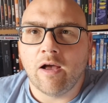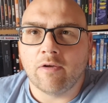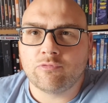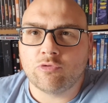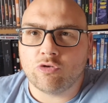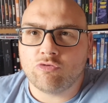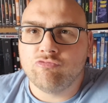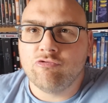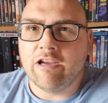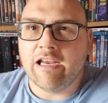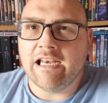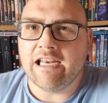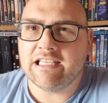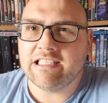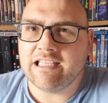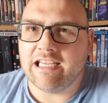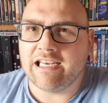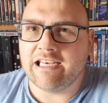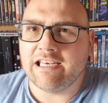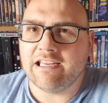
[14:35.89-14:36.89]
I've just
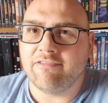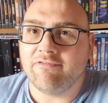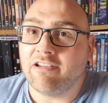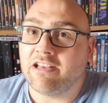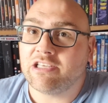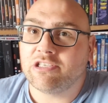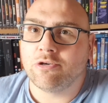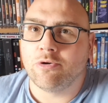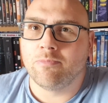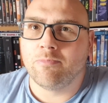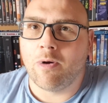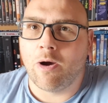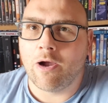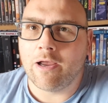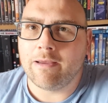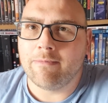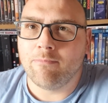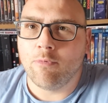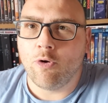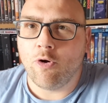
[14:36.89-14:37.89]
really seen the original
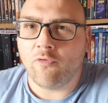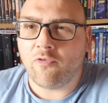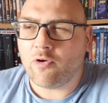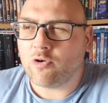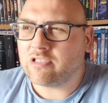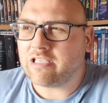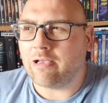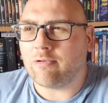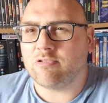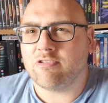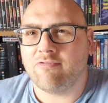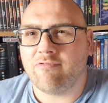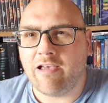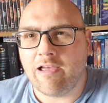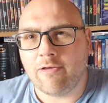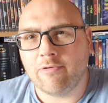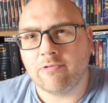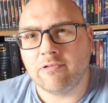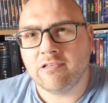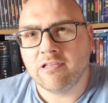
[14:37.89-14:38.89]
Mighty Morph because that was
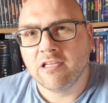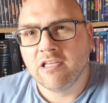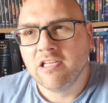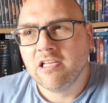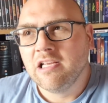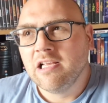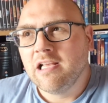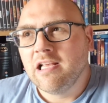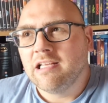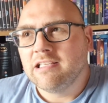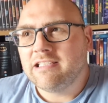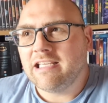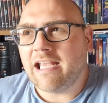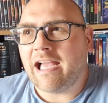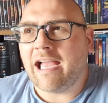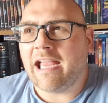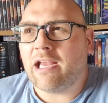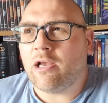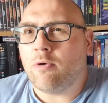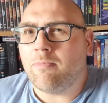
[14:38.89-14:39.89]
around
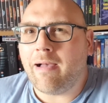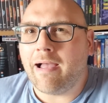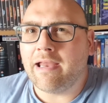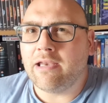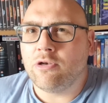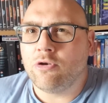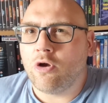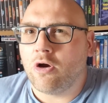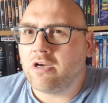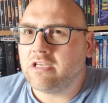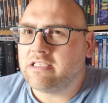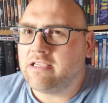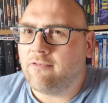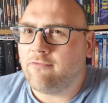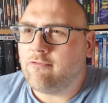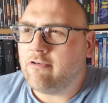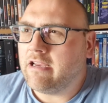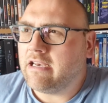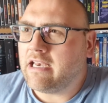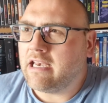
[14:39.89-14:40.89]
the it came out in
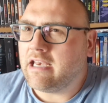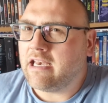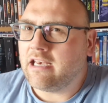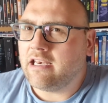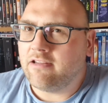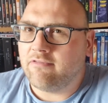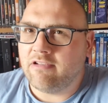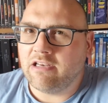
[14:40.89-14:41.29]
'93, didn't it?